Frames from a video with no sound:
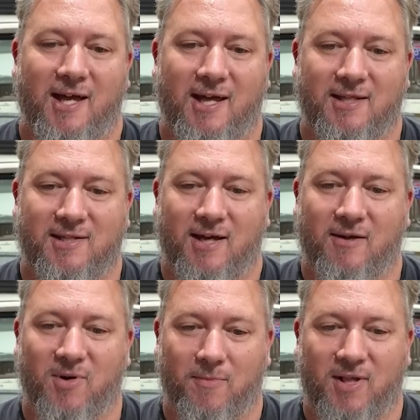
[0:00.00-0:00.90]
And
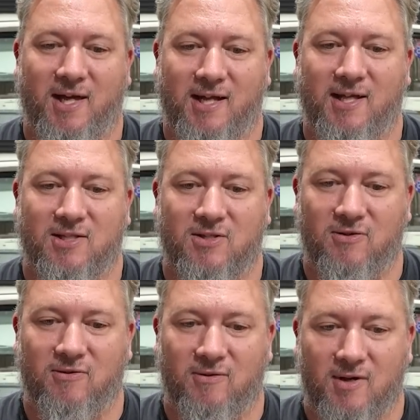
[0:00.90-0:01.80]
so my plan is
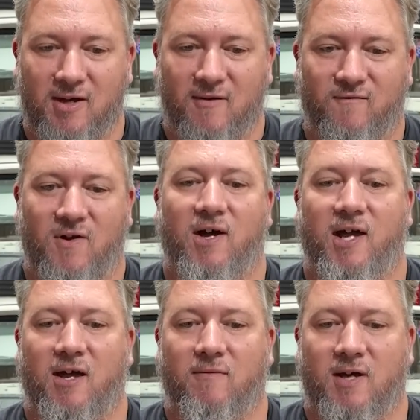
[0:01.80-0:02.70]
to
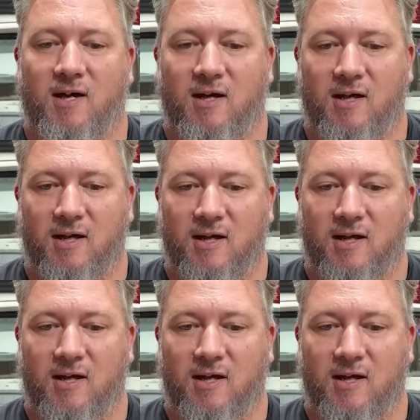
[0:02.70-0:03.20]
fly over,